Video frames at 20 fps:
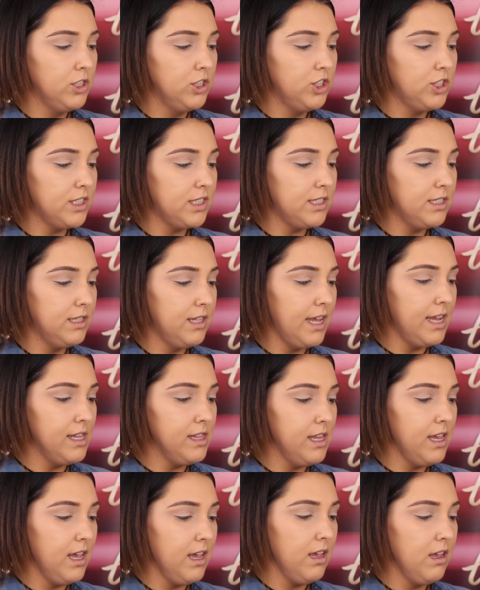Just
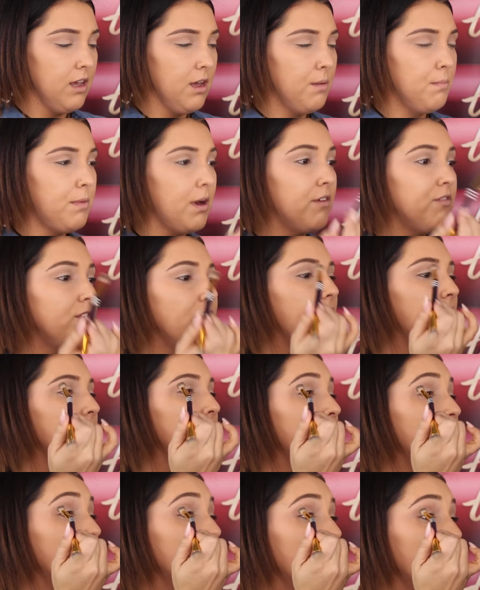lightly buff
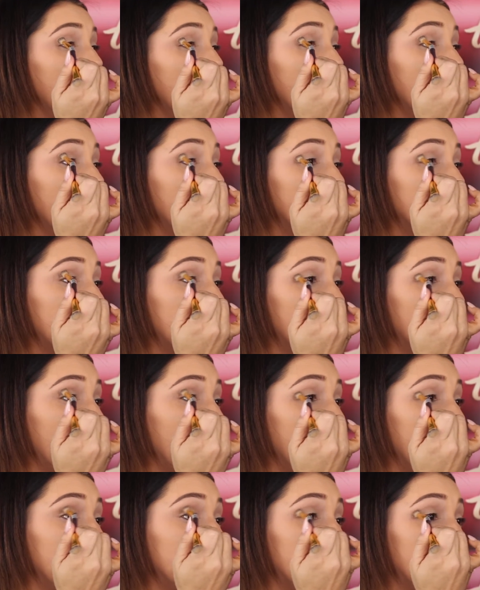that in to the
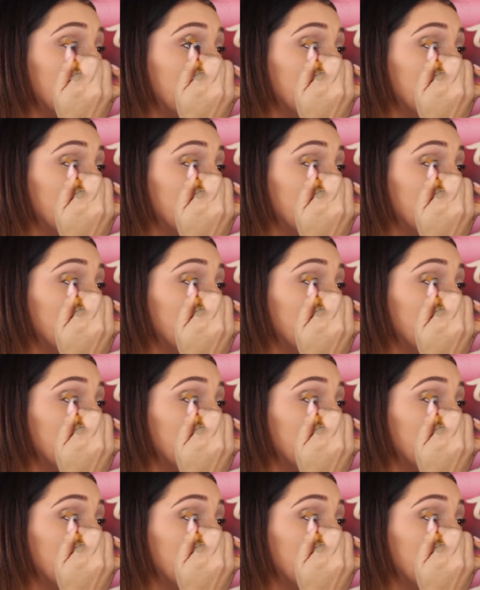crease.